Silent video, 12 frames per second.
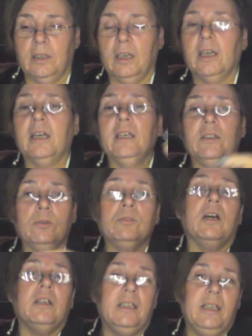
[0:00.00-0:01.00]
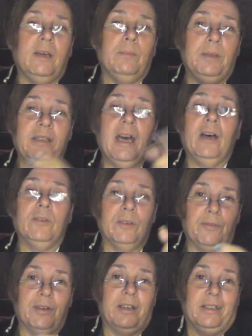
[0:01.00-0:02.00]
I guess it was hard to get me down the
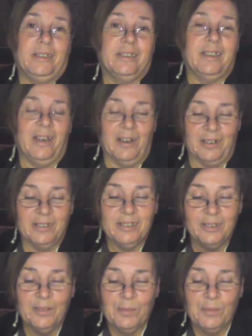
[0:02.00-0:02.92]
freaking stairs.